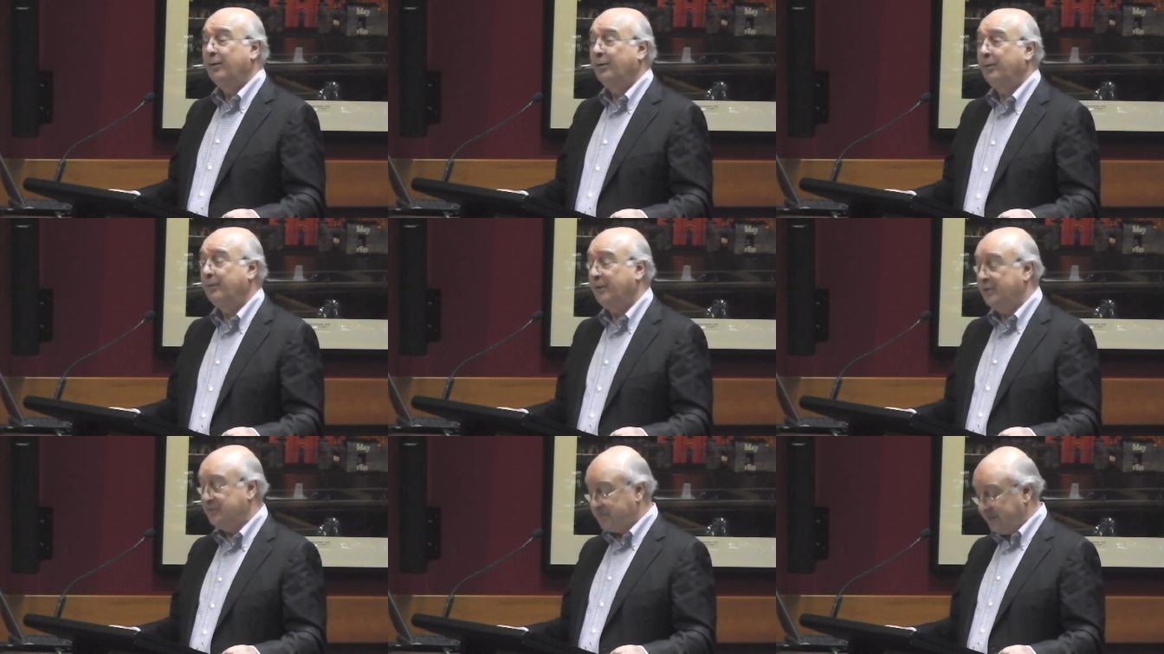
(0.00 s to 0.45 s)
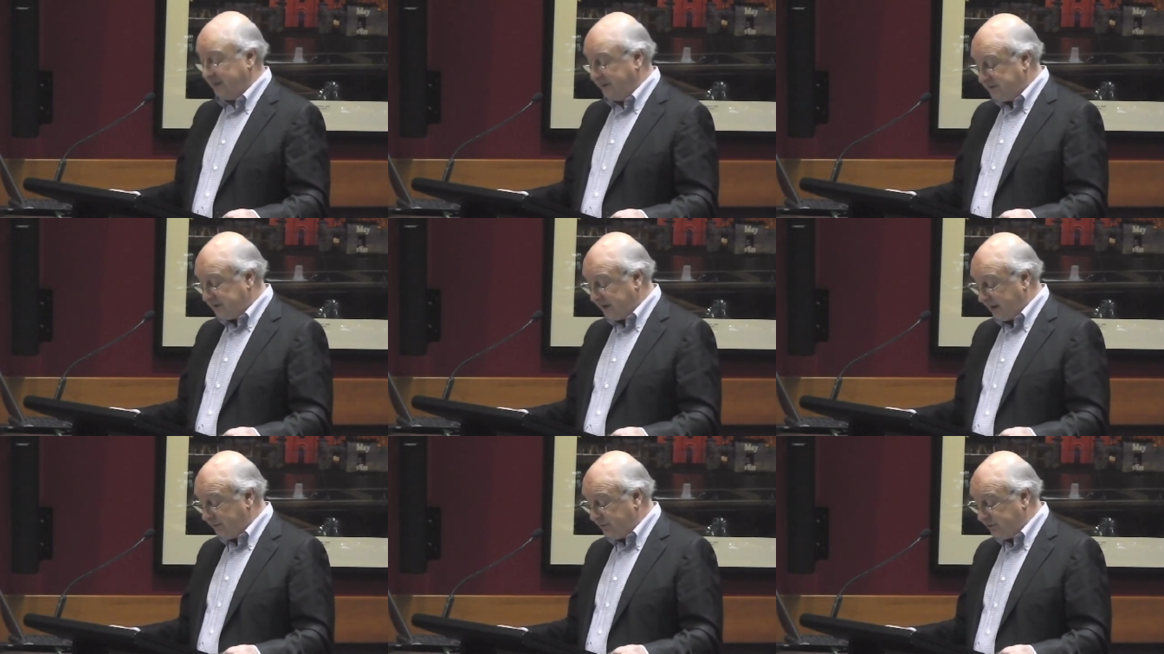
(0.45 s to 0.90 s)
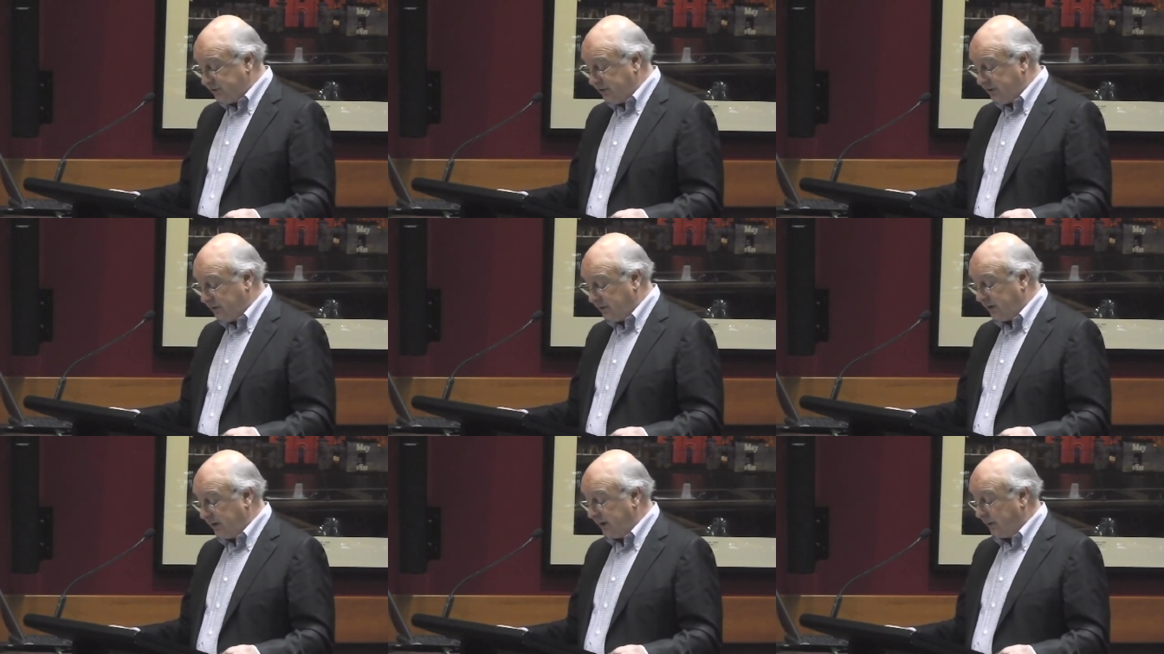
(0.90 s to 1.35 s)
all my dreams come
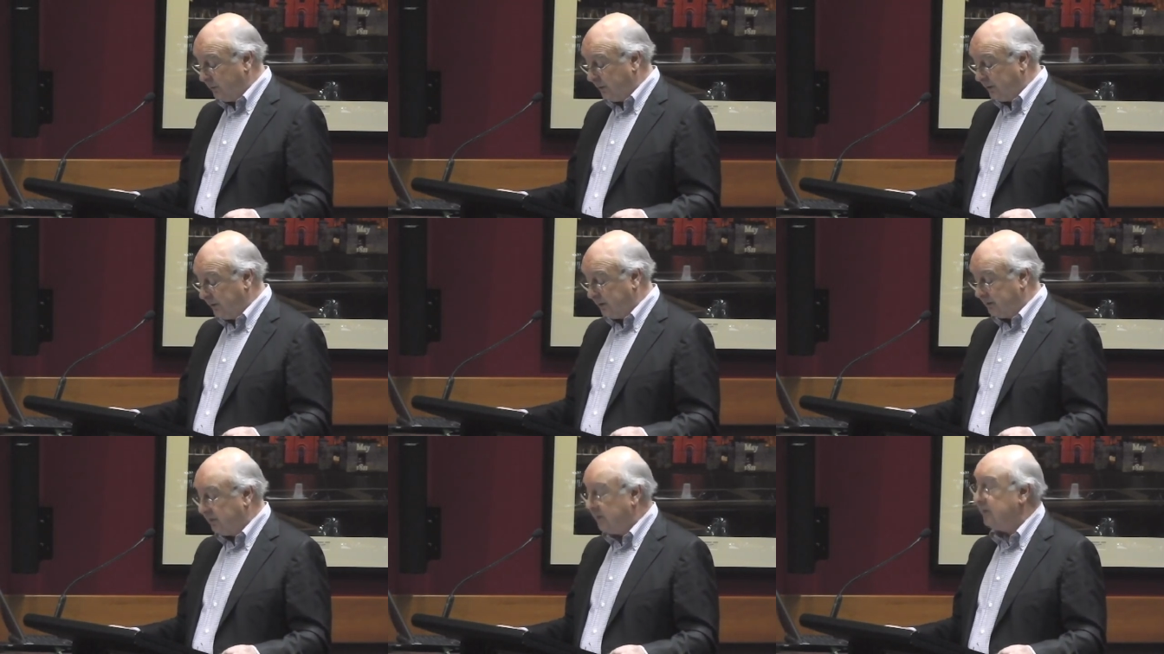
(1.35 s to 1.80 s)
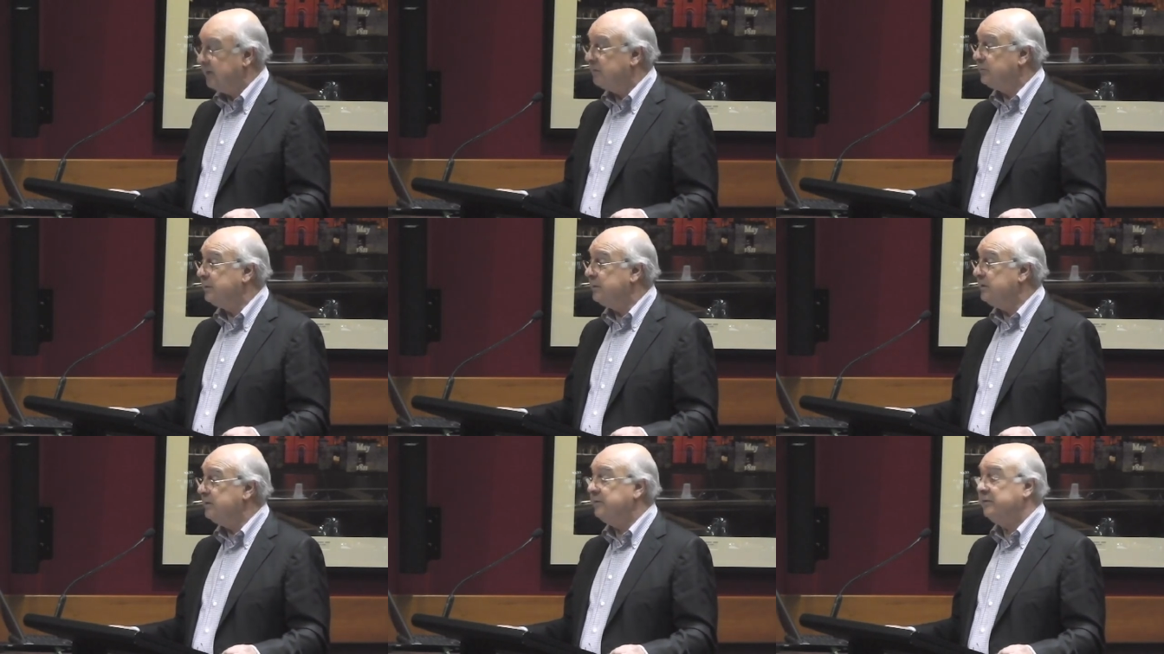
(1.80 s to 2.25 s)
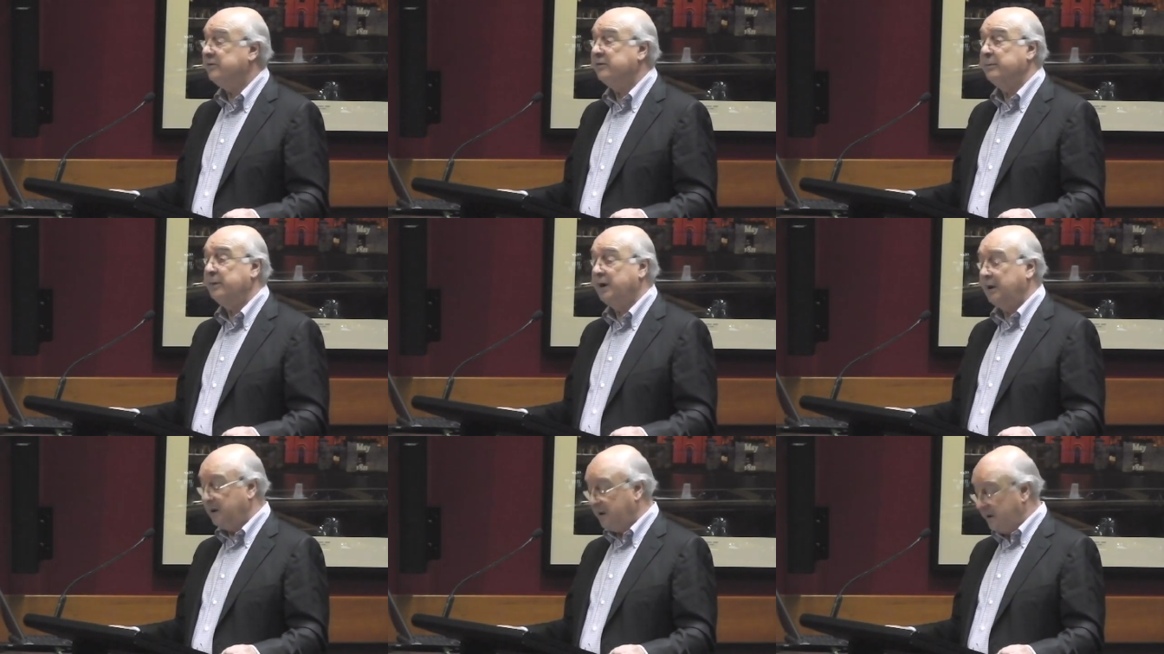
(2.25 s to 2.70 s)
true. I had one of the great experiences
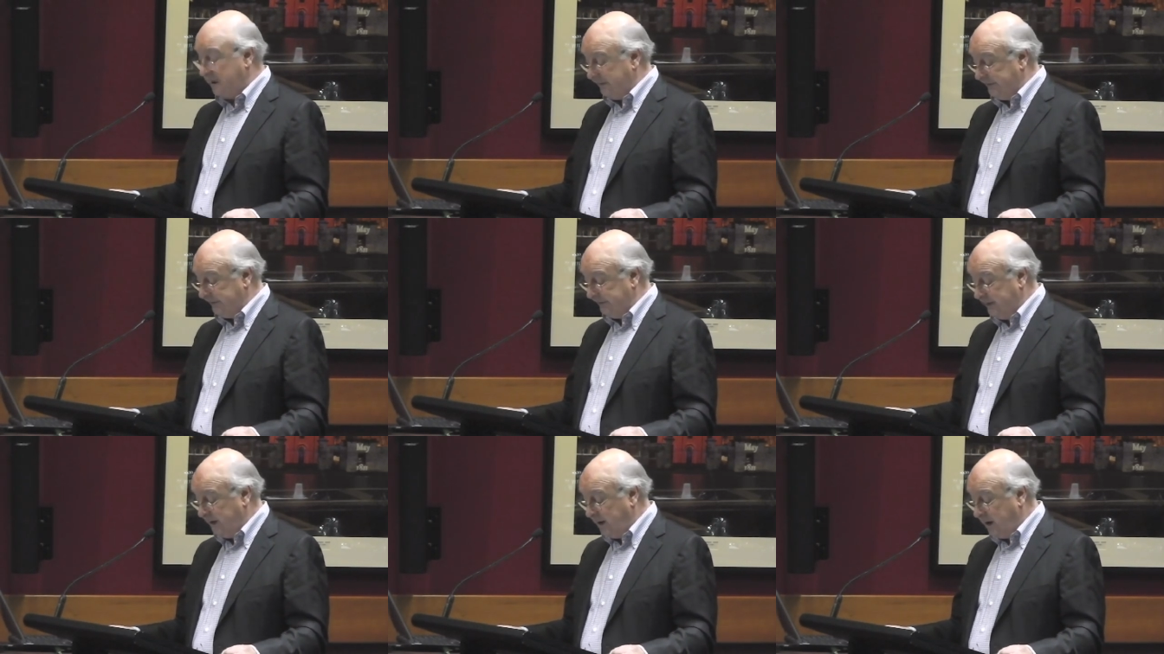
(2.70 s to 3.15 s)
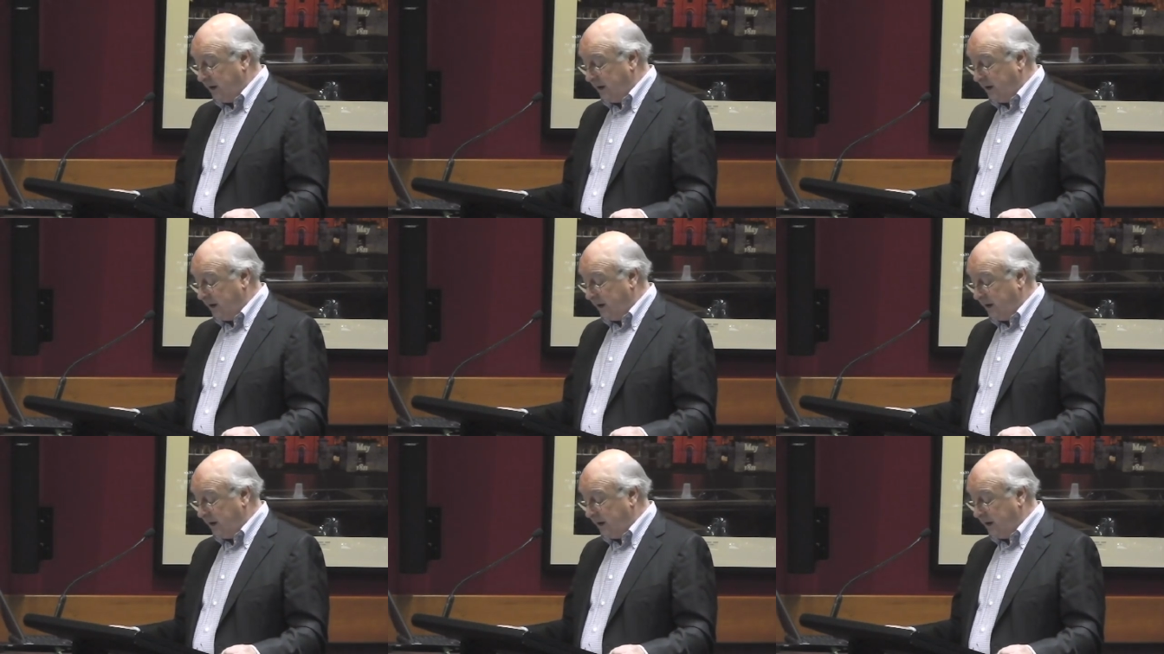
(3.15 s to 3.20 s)
of my life,